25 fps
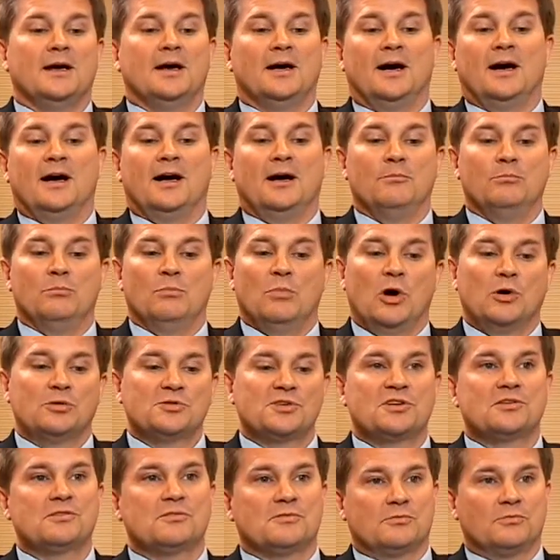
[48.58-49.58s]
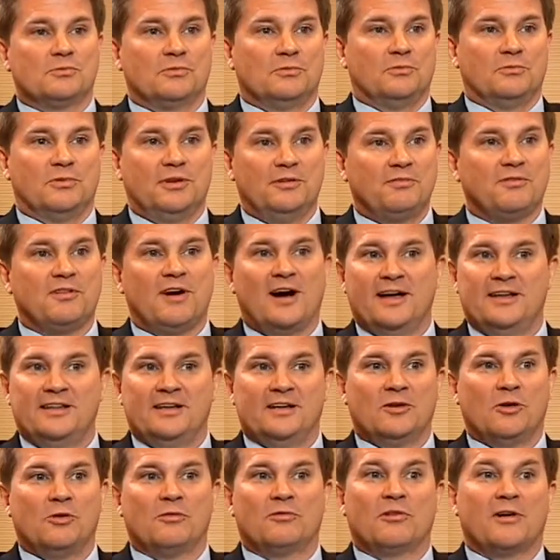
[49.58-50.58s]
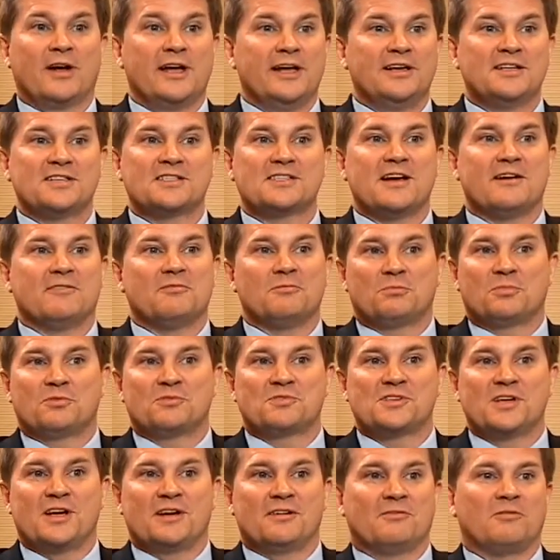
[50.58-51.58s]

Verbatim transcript: Uh, most, we find that over 87%